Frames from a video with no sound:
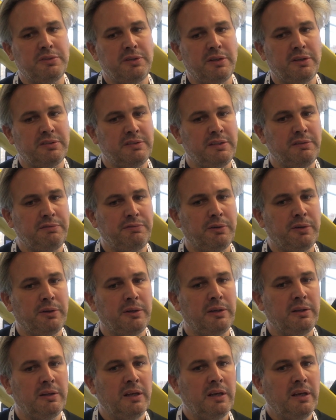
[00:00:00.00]
the sea
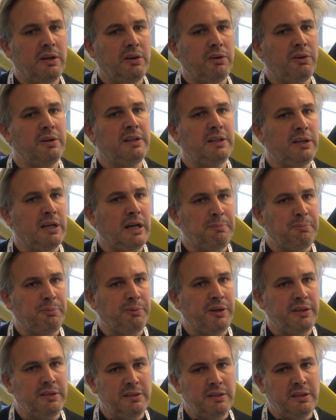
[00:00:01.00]
foil only
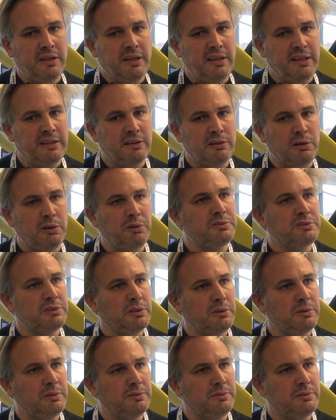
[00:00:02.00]
upwind and close
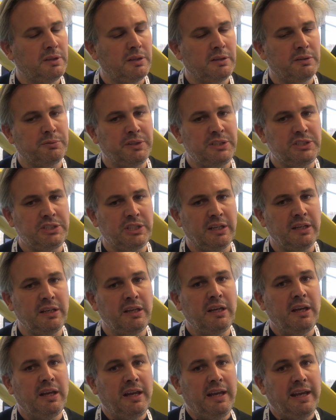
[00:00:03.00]
hold reaching,
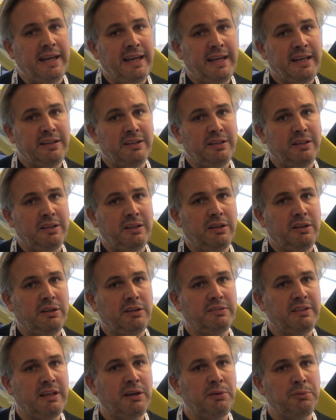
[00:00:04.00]
and
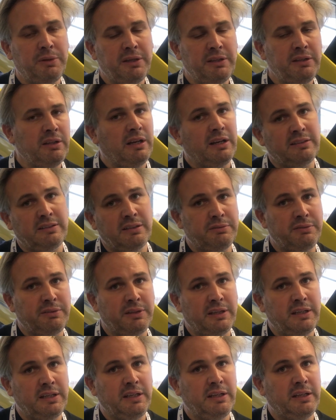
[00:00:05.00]
downwind at a
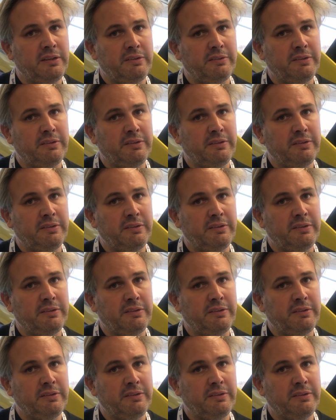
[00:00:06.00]
very